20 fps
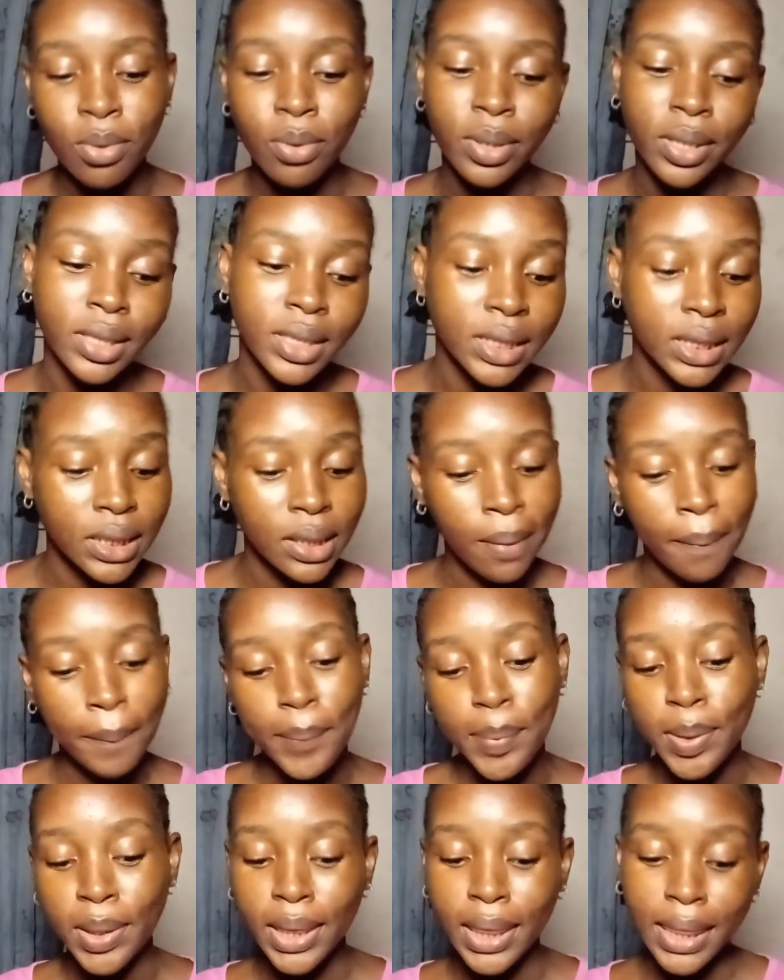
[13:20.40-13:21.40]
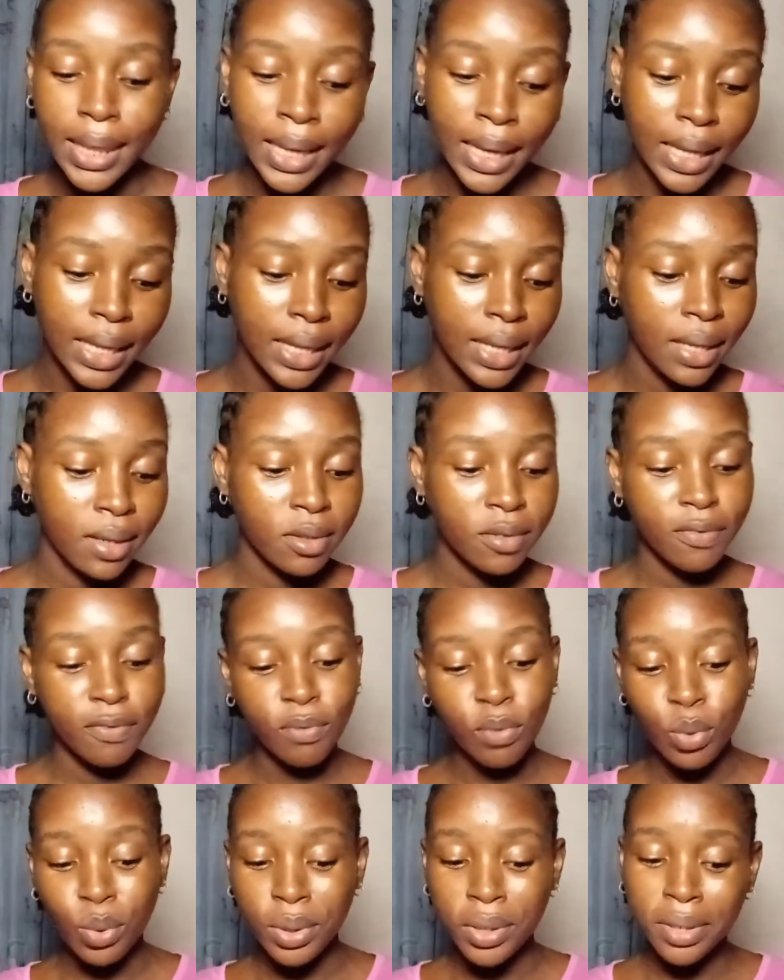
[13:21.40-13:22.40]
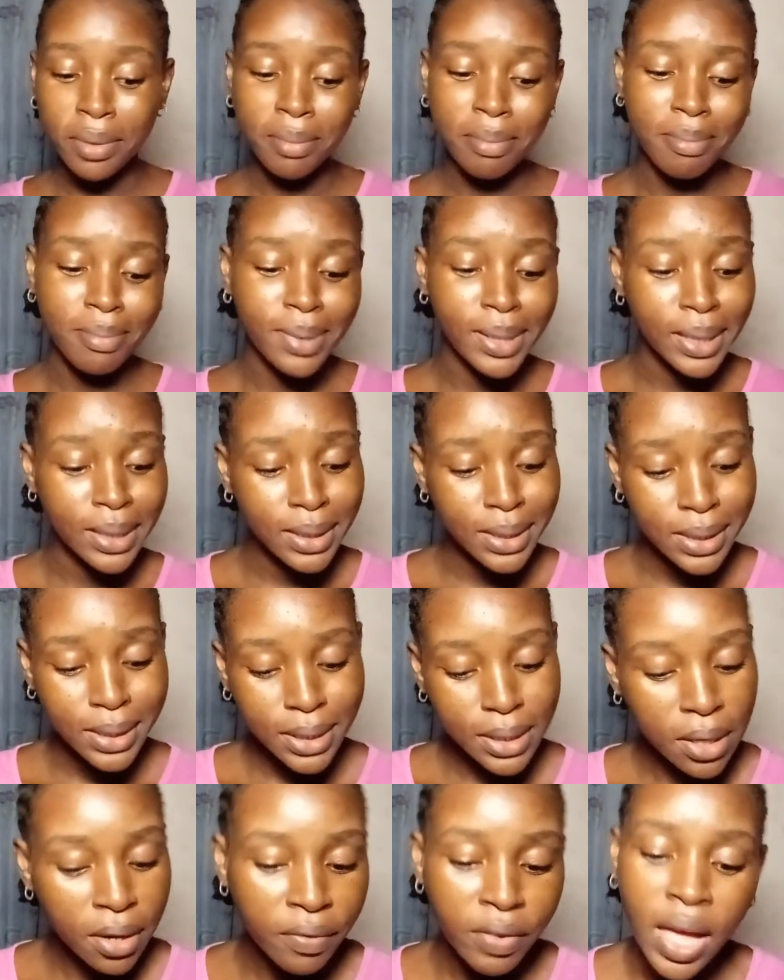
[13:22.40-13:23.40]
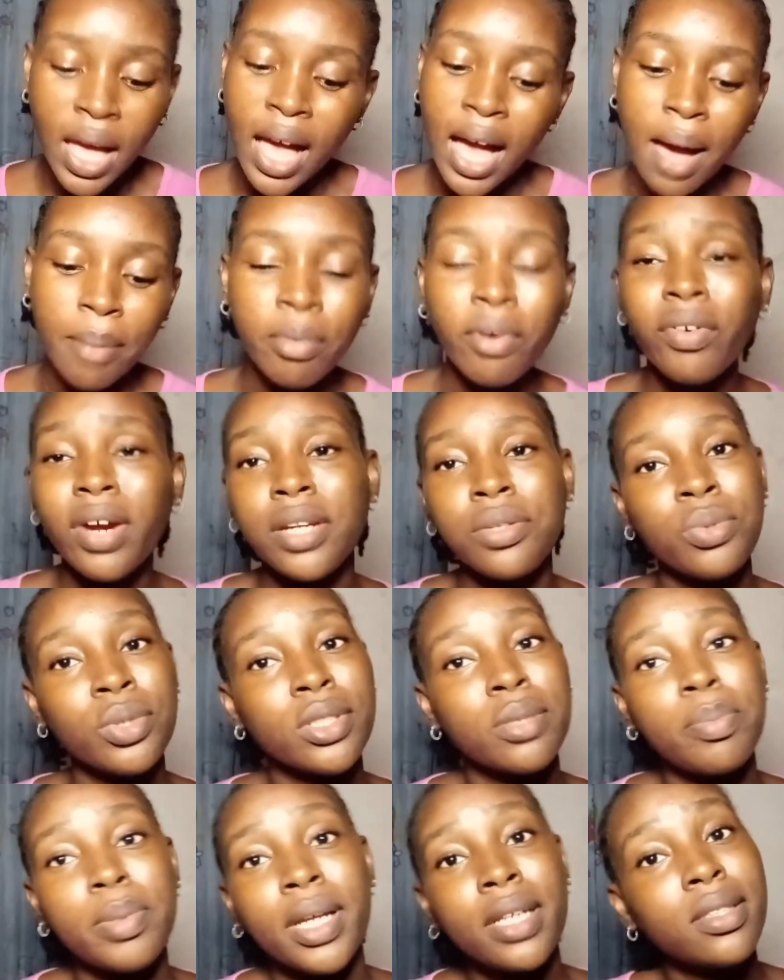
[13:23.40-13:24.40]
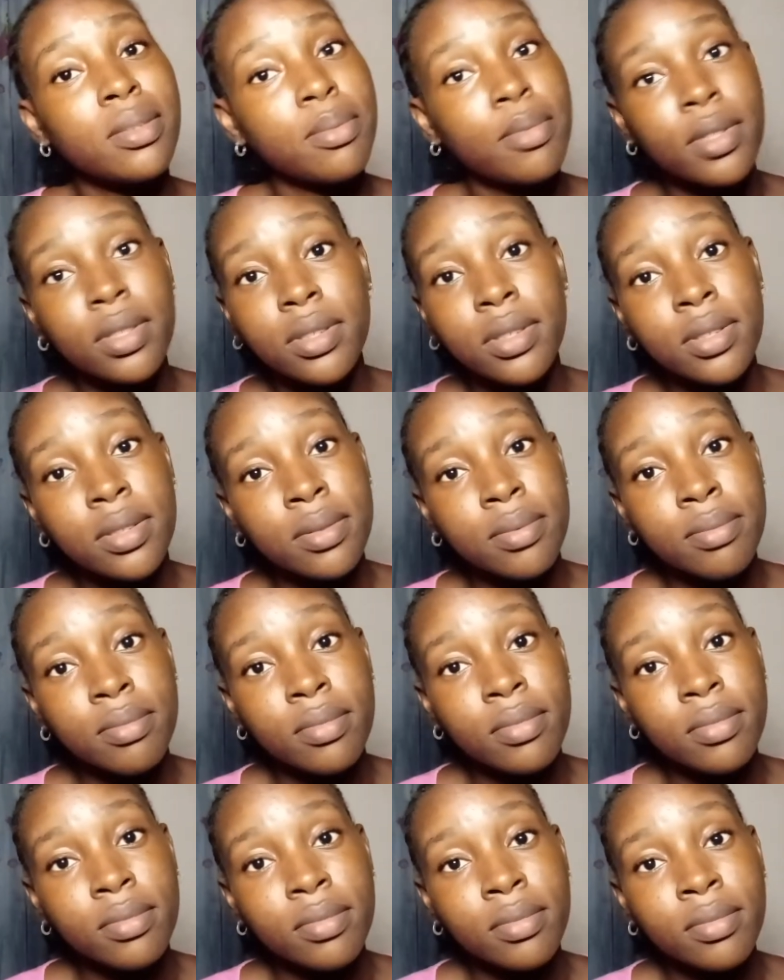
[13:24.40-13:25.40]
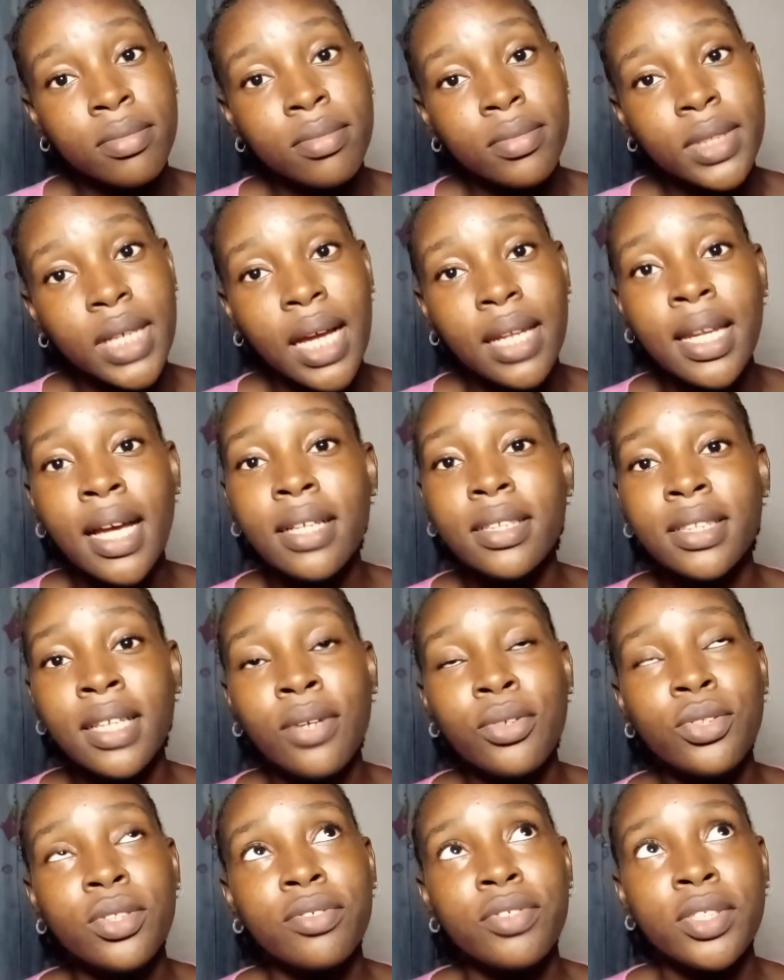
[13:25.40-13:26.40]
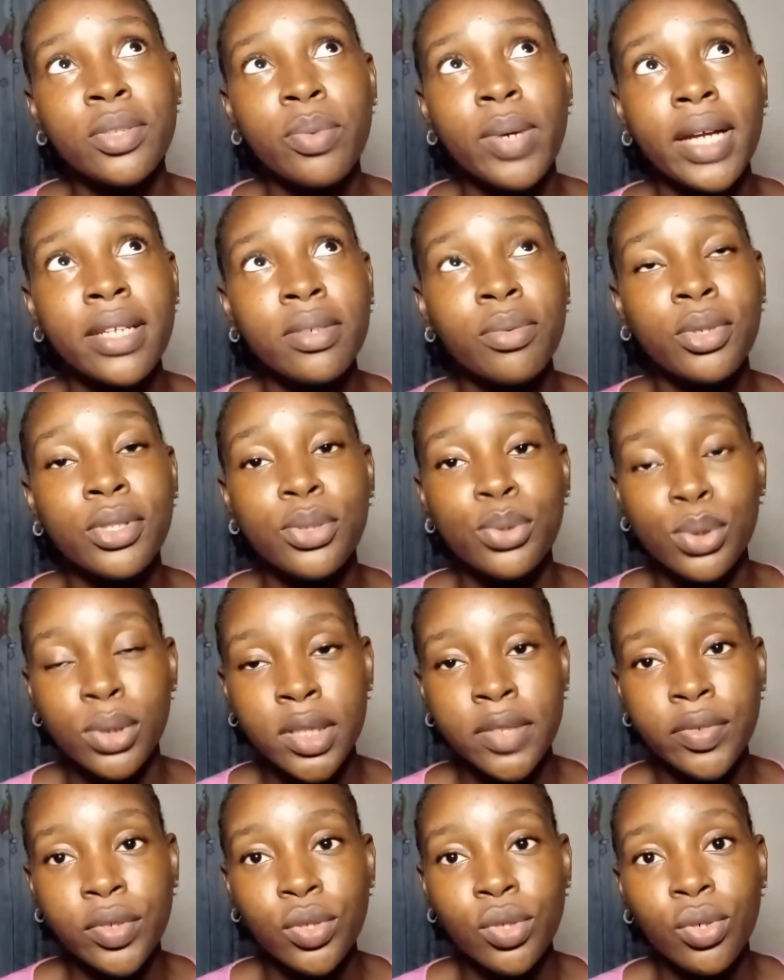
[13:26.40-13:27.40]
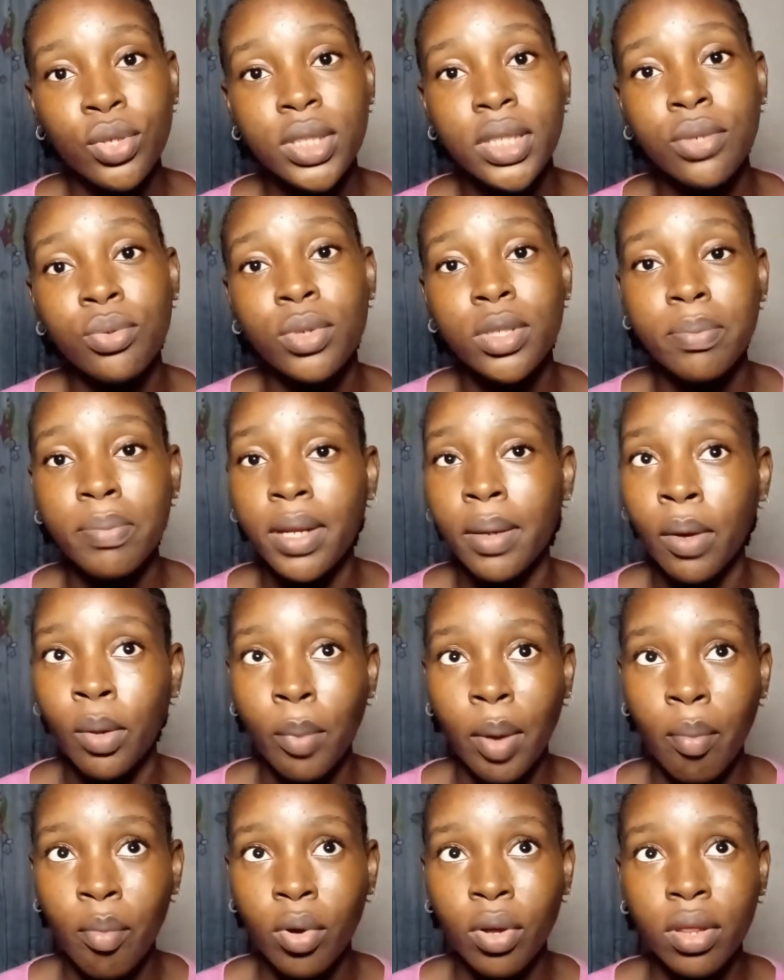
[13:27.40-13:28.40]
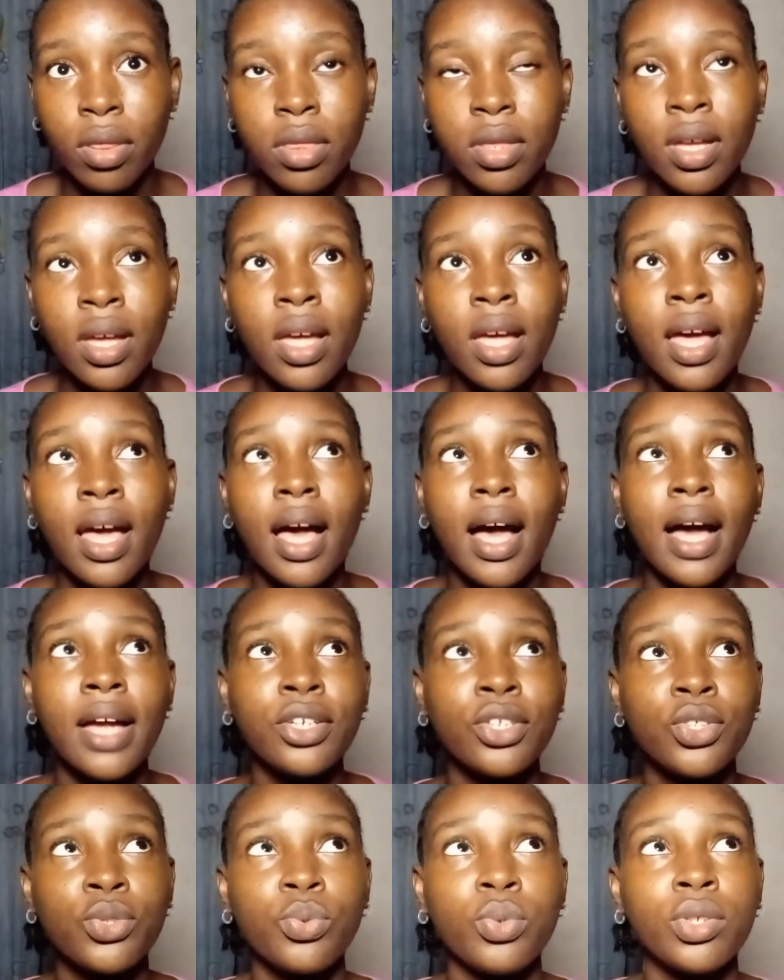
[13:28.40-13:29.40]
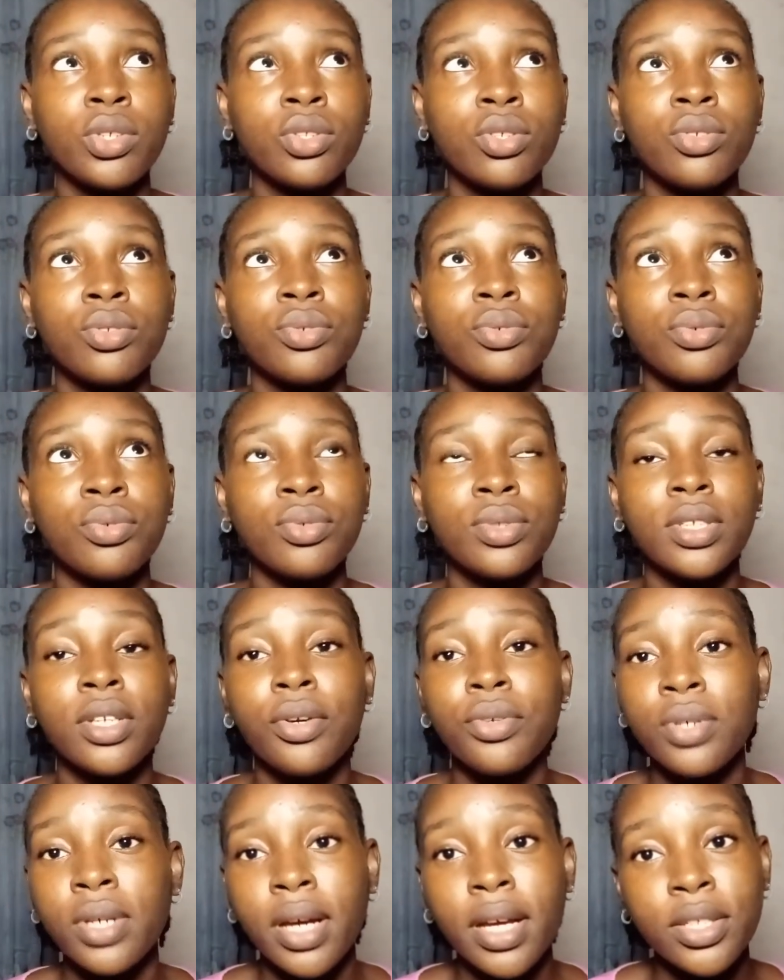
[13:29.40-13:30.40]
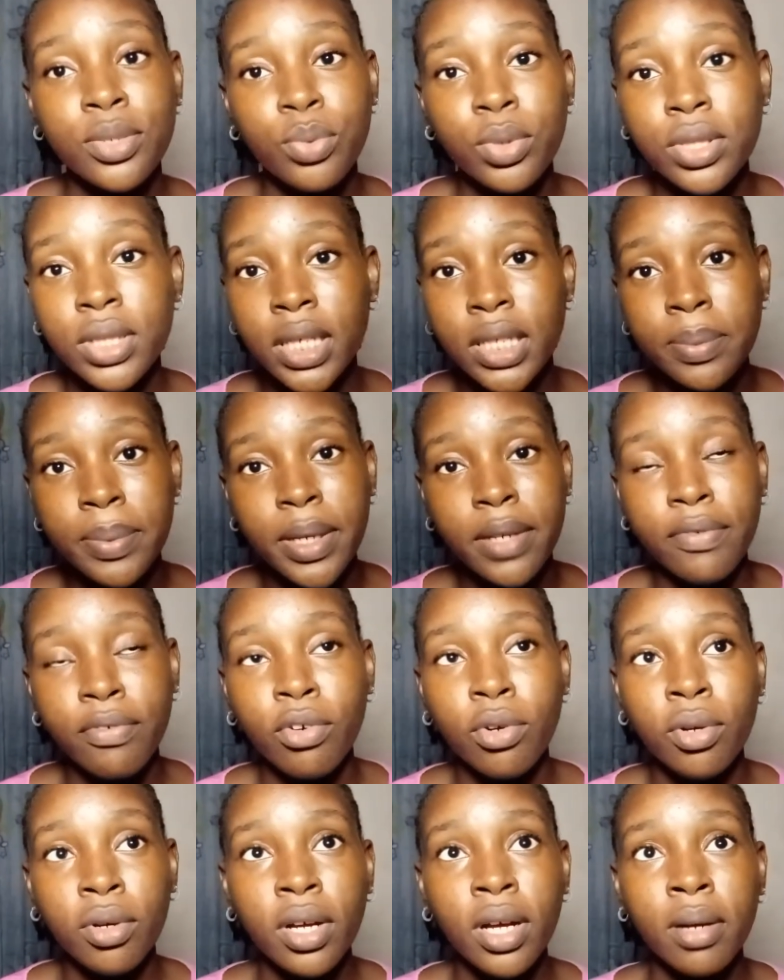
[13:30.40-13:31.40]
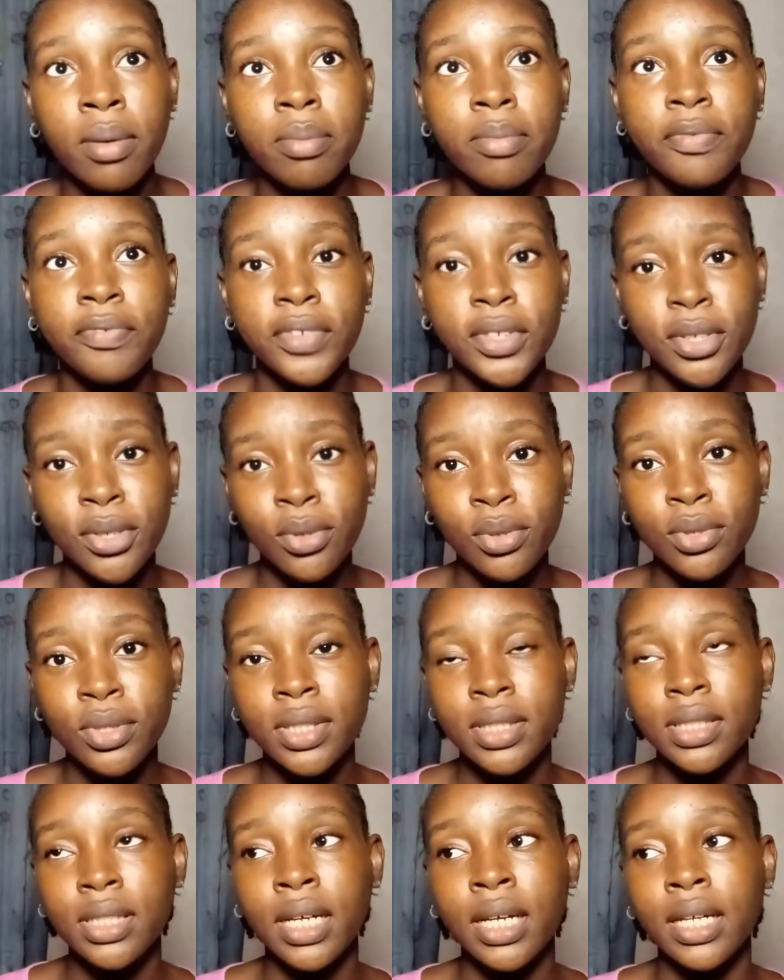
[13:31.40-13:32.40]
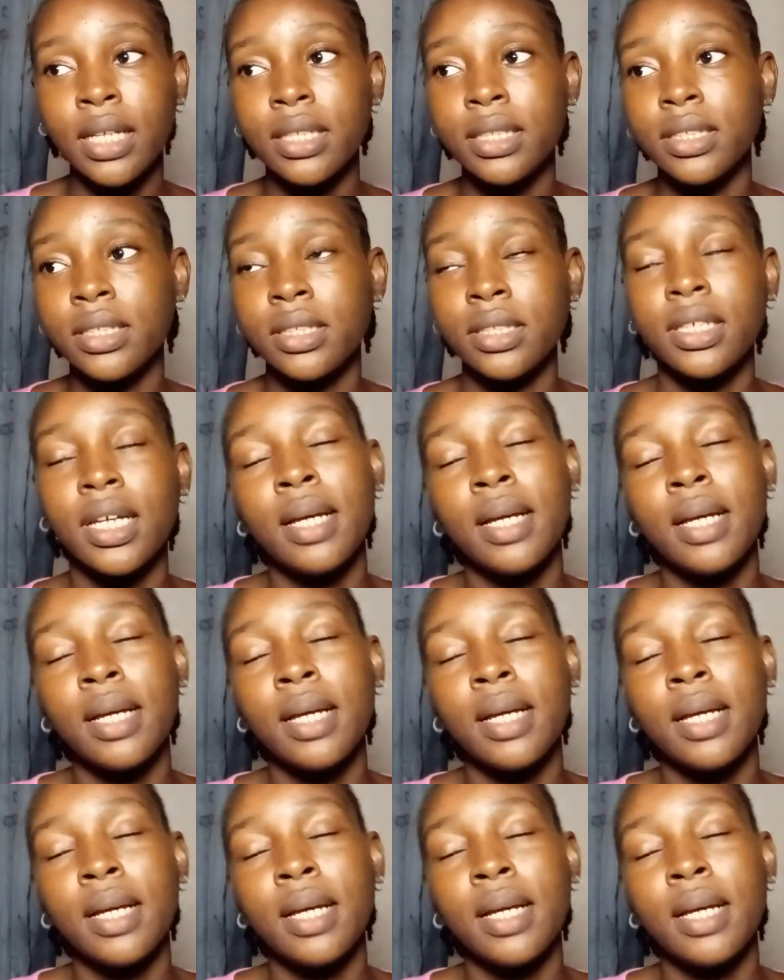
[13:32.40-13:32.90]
go into planning for the month. I'm not. I don't want to plan the month. Like that was the reason why I didn't want to do this video, because I don't want to plan on my month. I just want to tell you guys what to expect for um videos, and